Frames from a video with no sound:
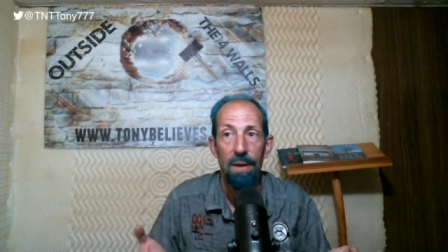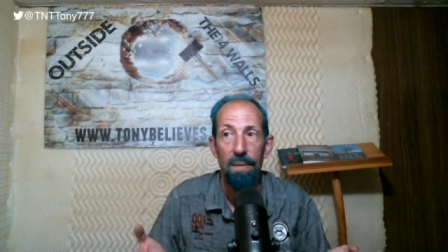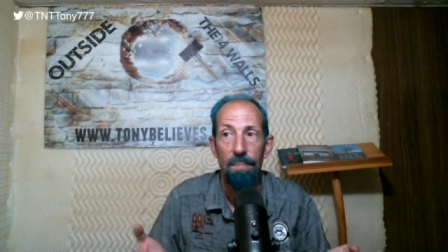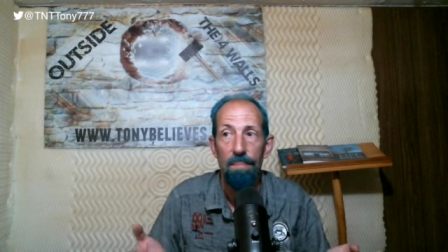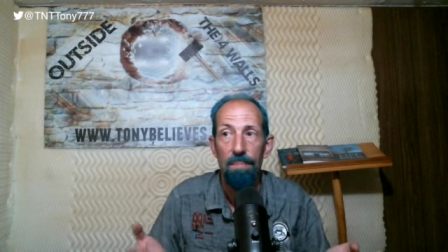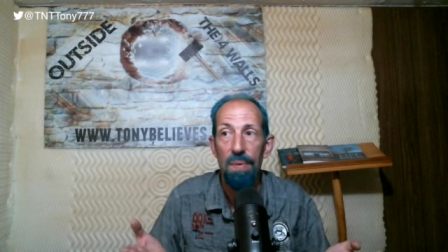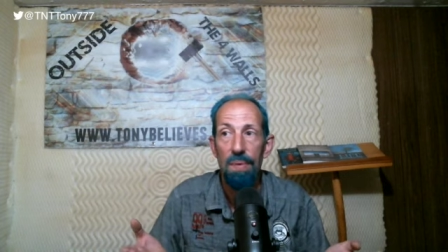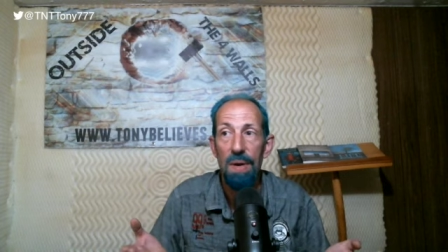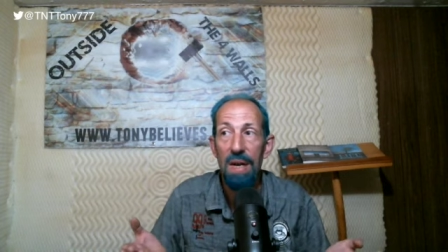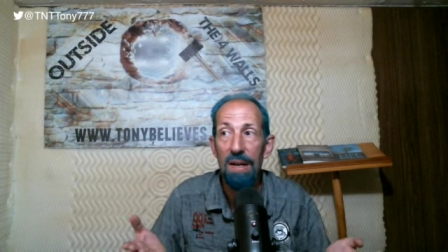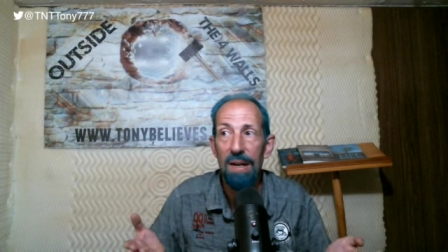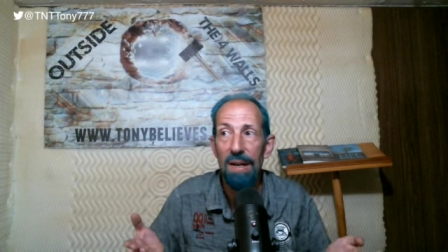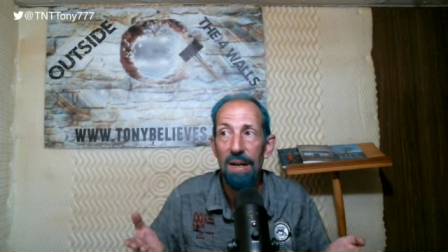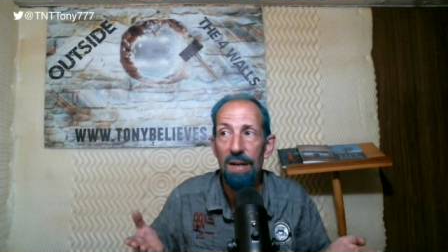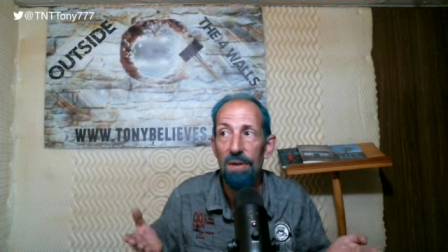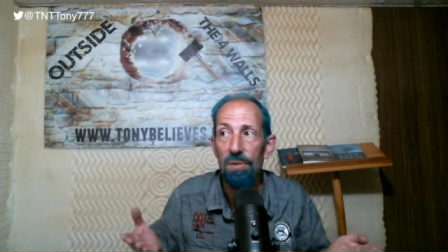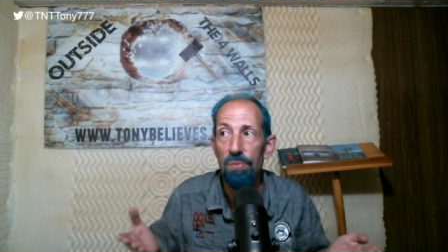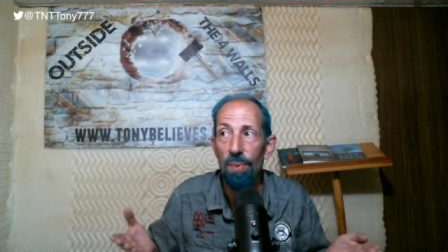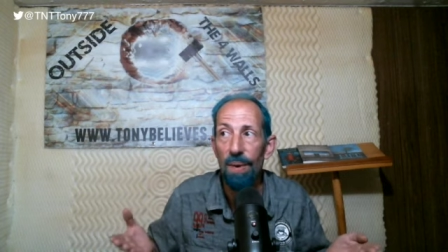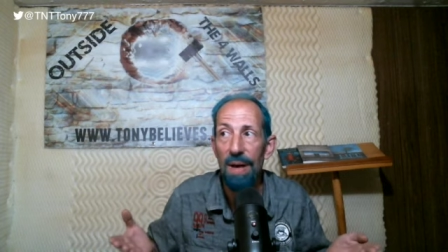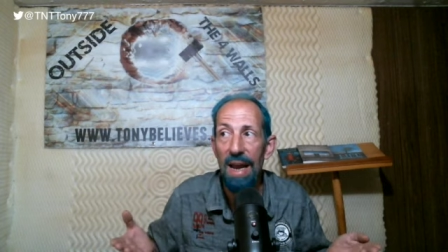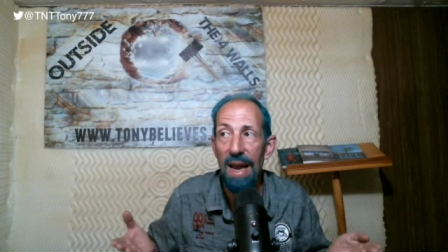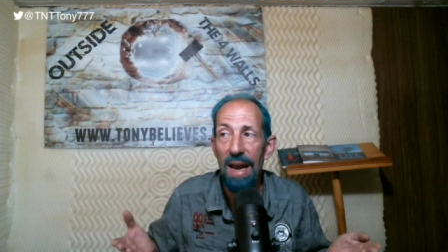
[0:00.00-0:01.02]
Because
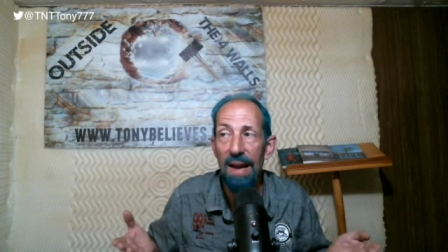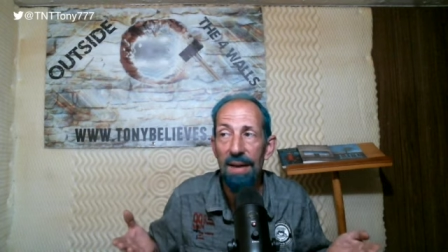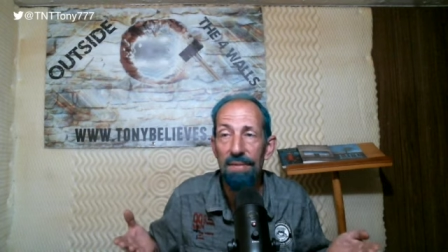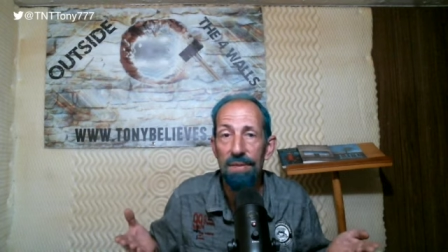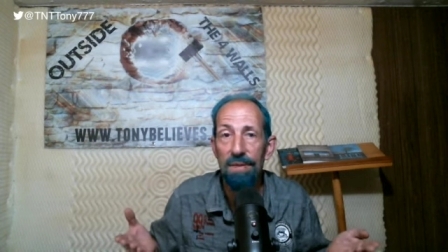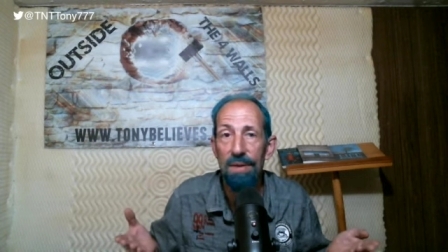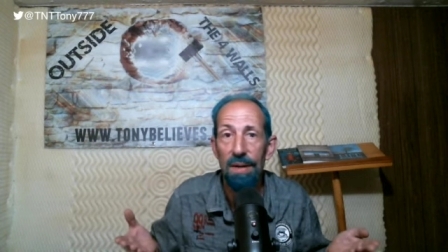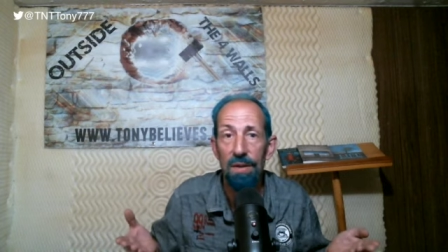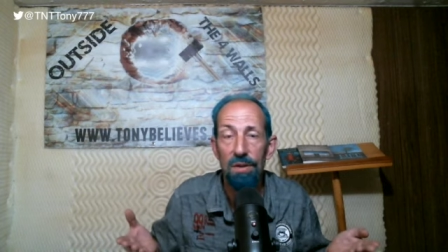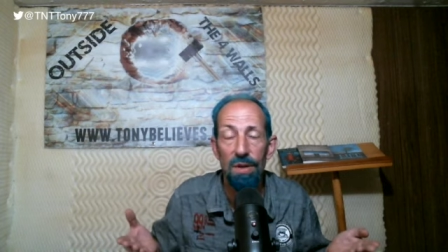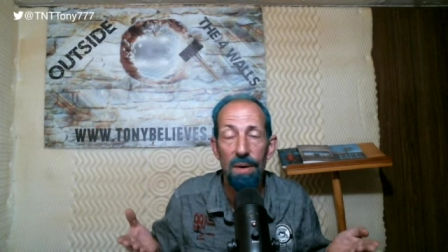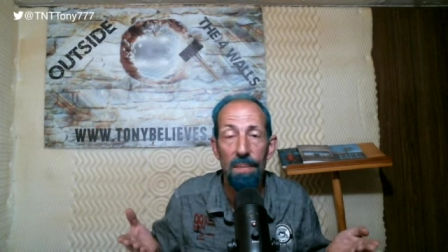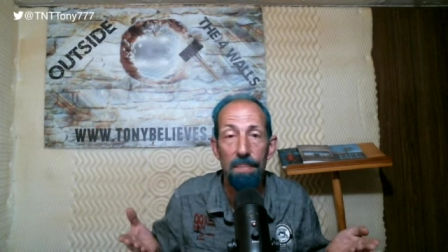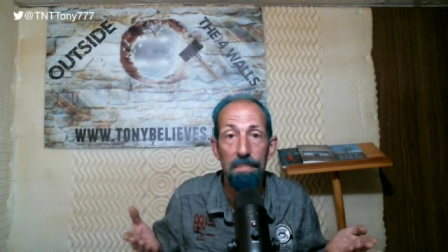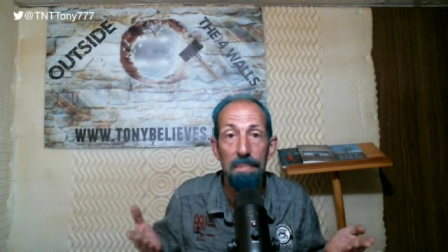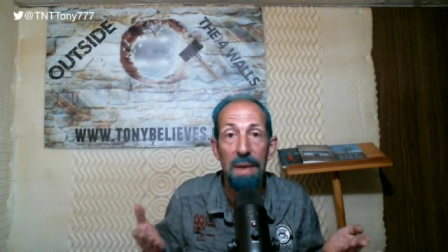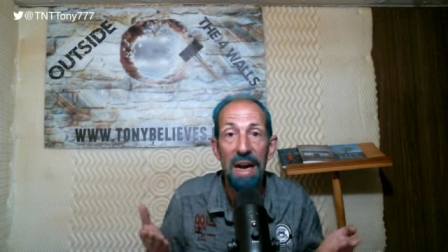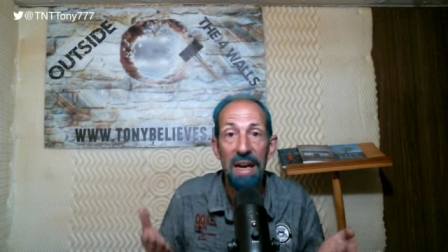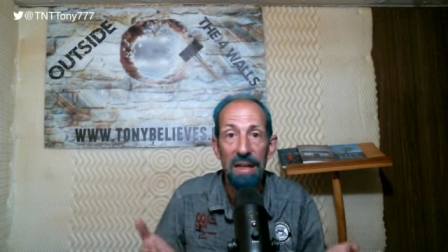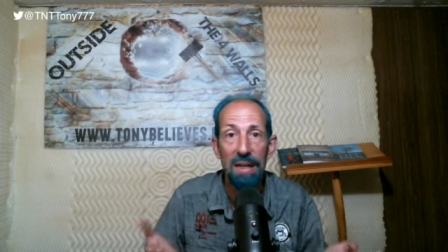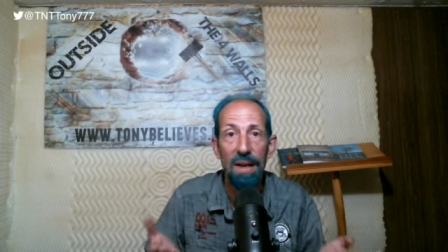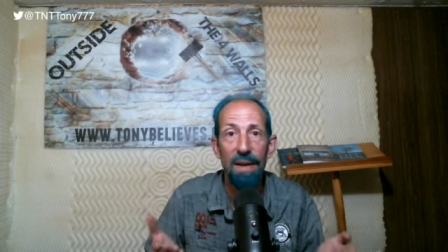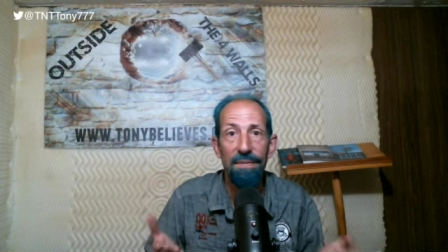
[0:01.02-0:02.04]
we have such a
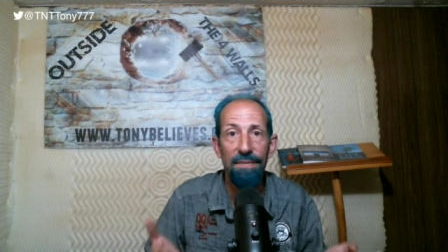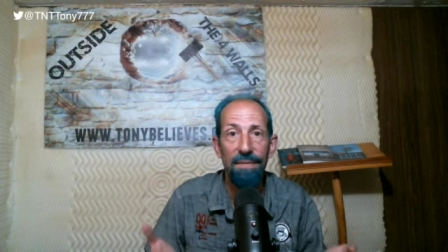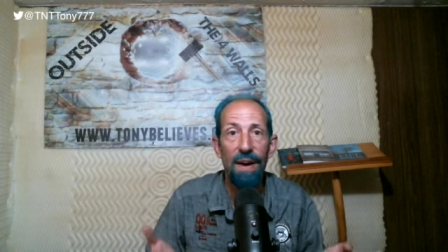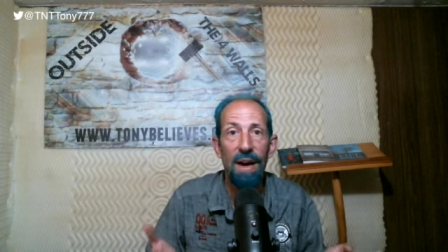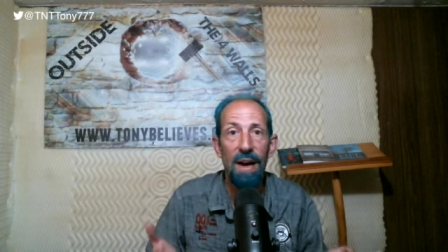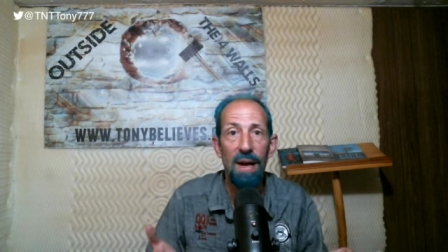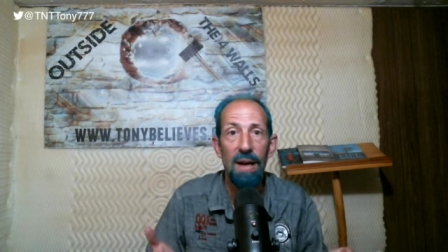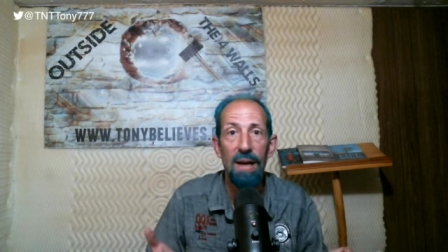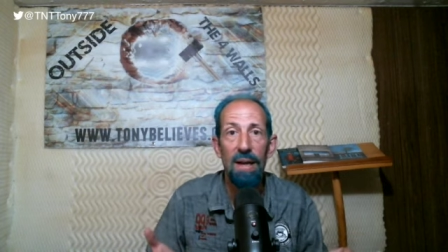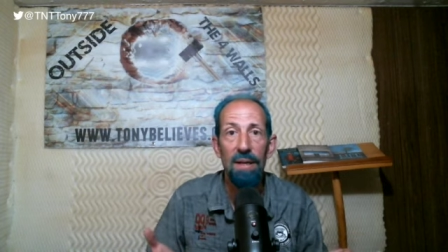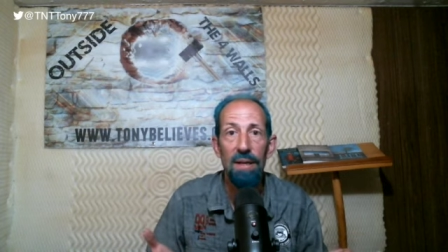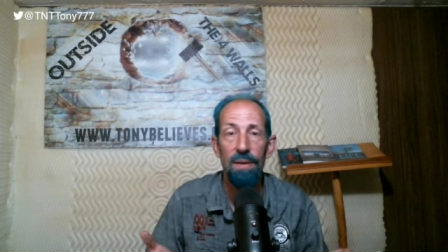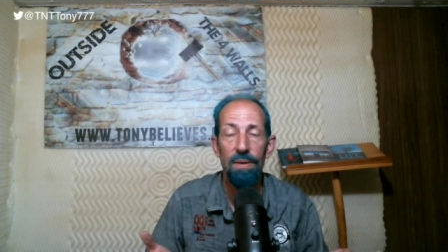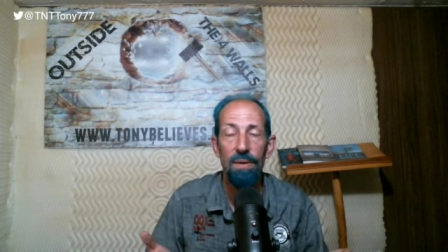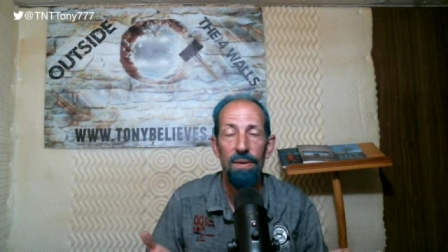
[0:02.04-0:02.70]
magnified